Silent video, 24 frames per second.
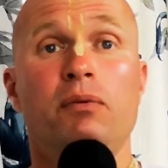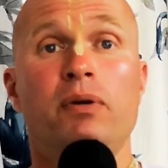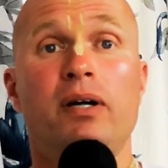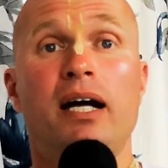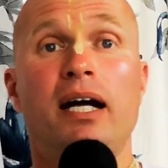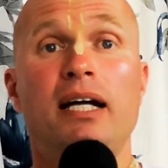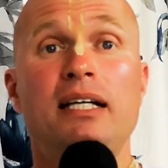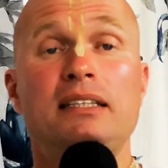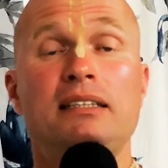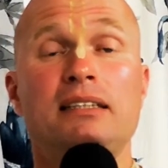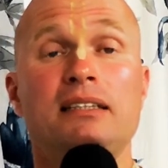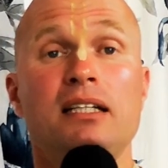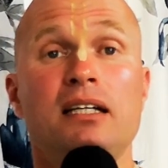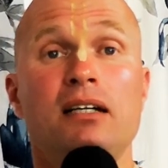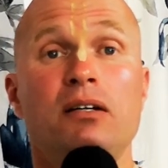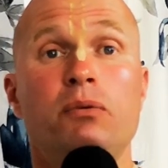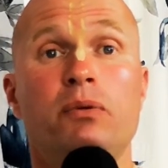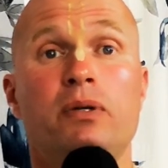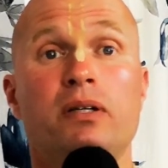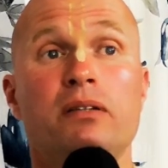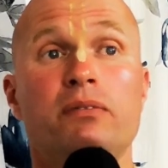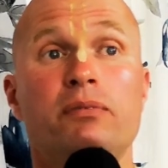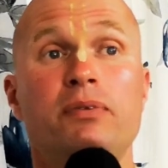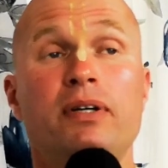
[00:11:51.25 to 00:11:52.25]
Whereas,
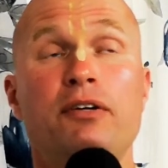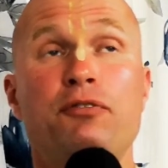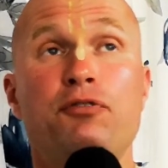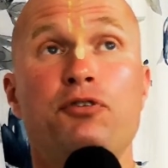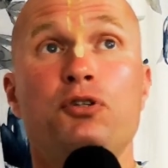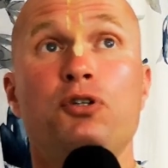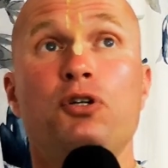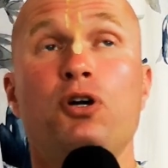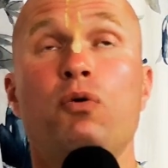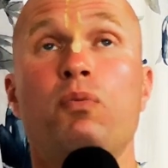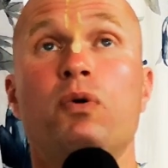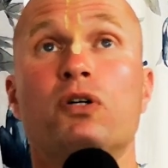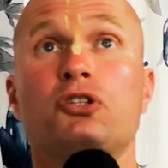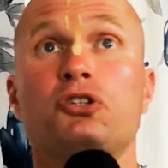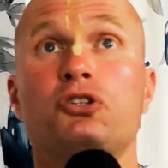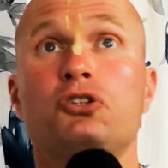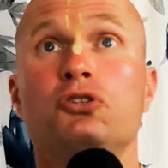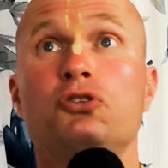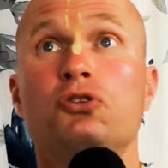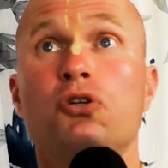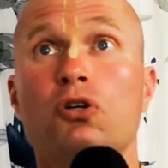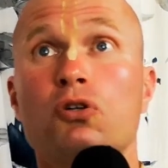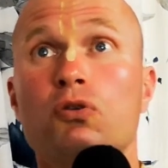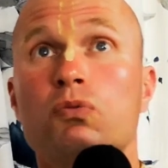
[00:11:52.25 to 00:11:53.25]
well, if you know
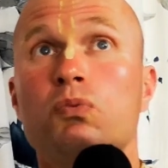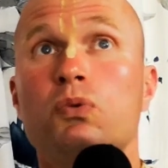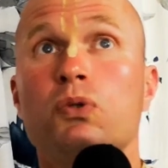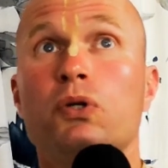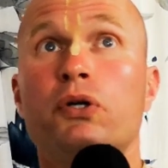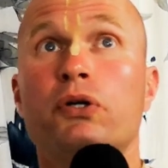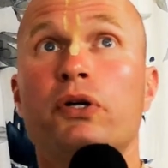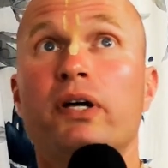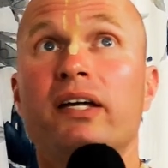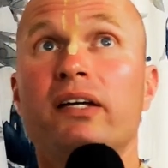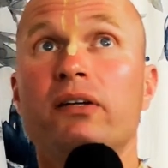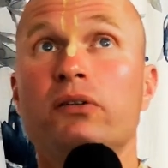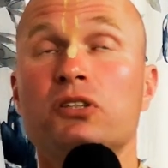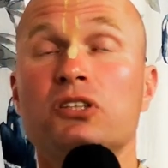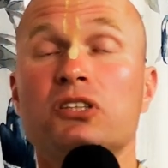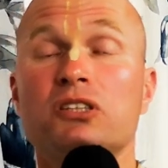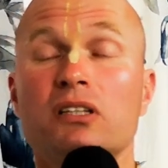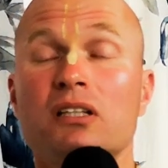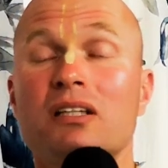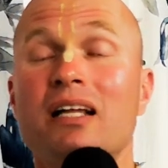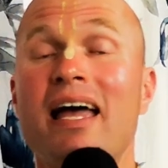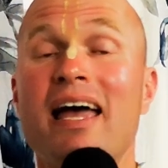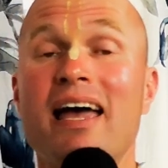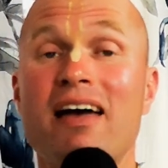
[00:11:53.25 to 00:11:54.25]
what's not working, you
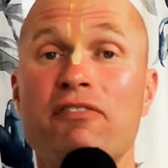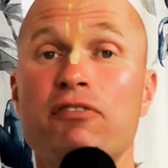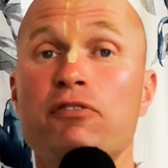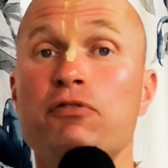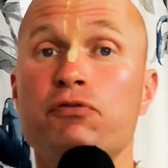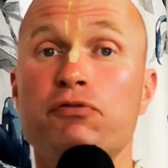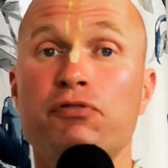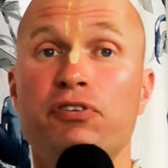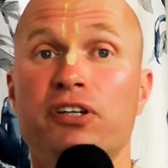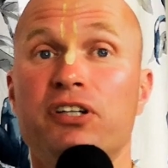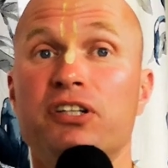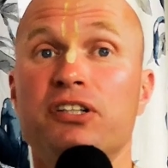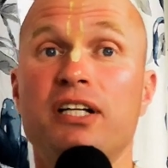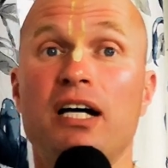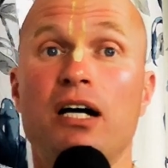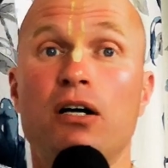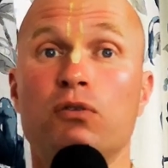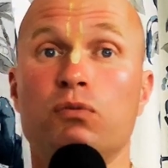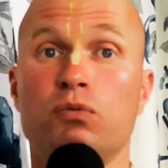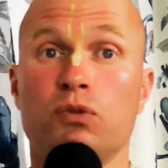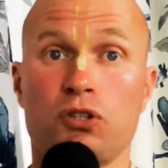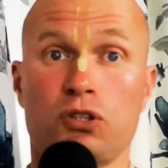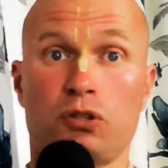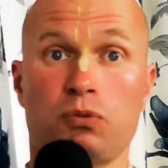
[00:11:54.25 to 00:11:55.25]
still haven't figured
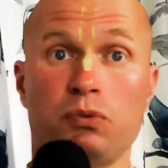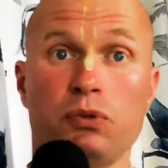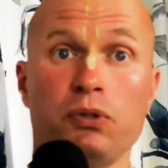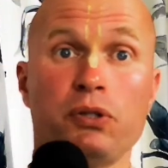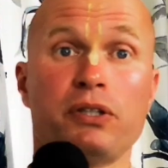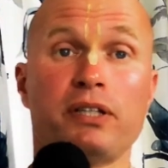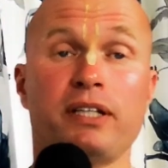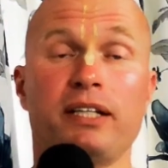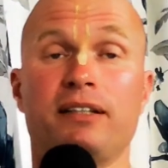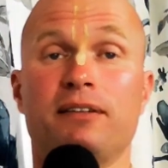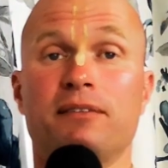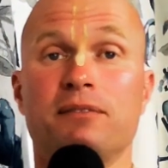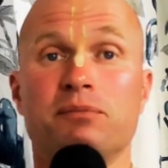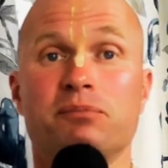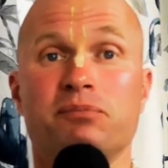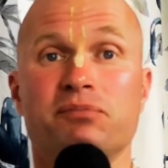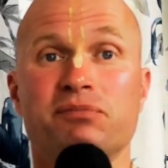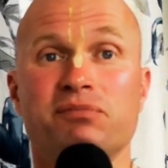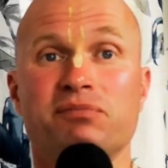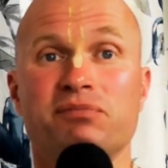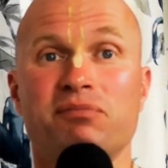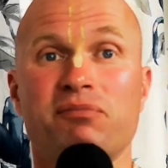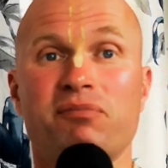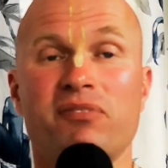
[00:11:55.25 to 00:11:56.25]
out what's working.
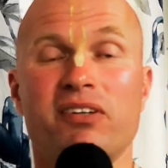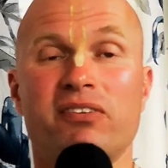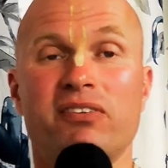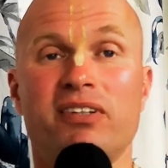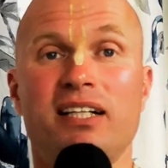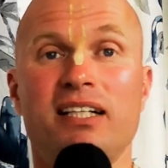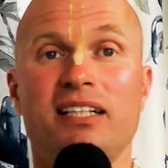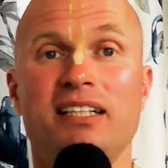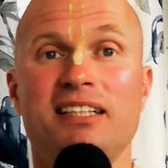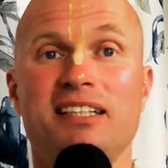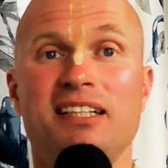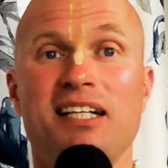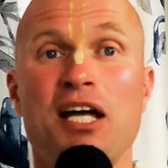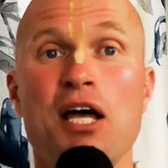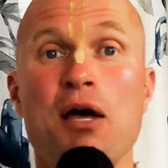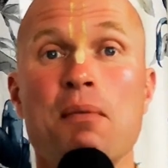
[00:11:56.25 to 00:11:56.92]
Right?